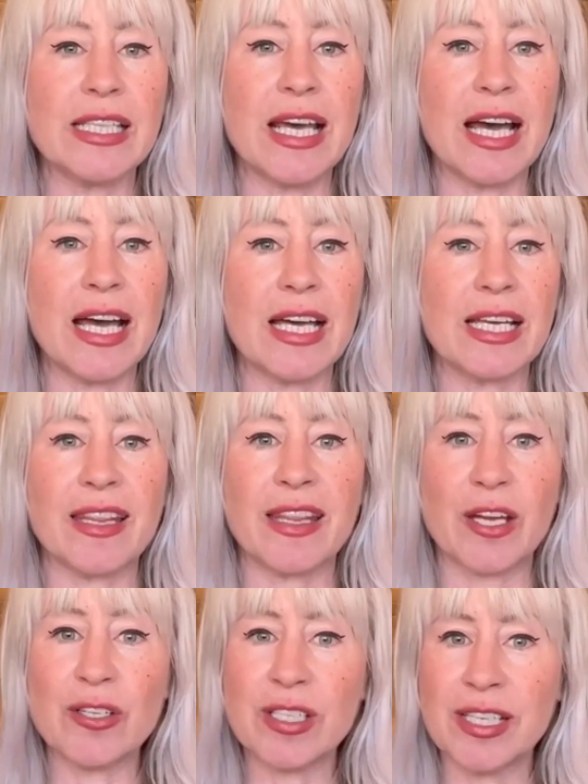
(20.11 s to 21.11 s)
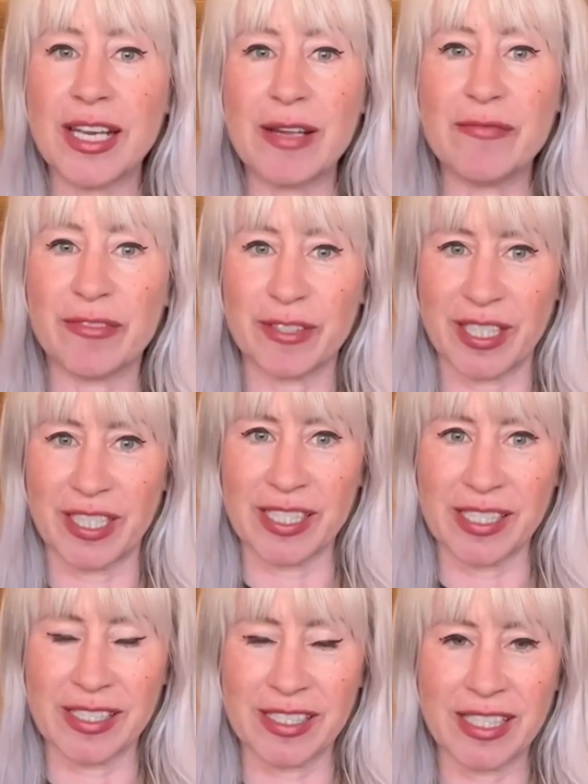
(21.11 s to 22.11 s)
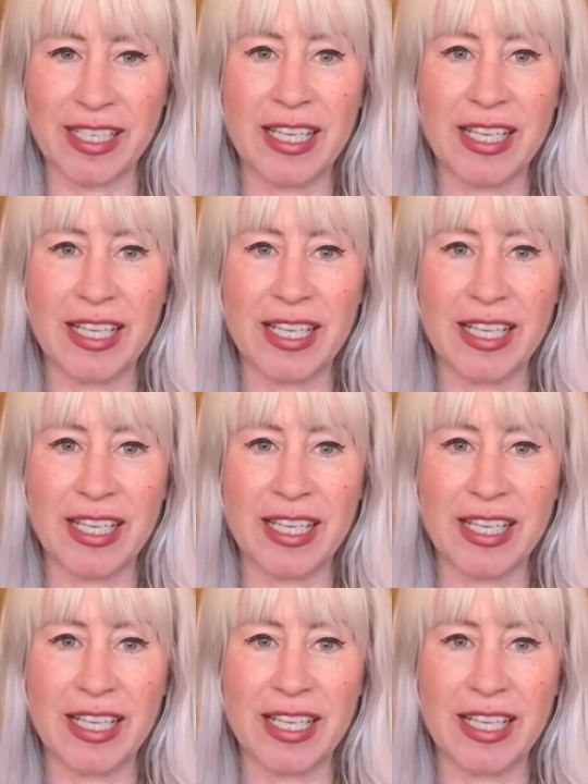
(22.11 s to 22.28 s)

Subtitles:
that there's a name for this.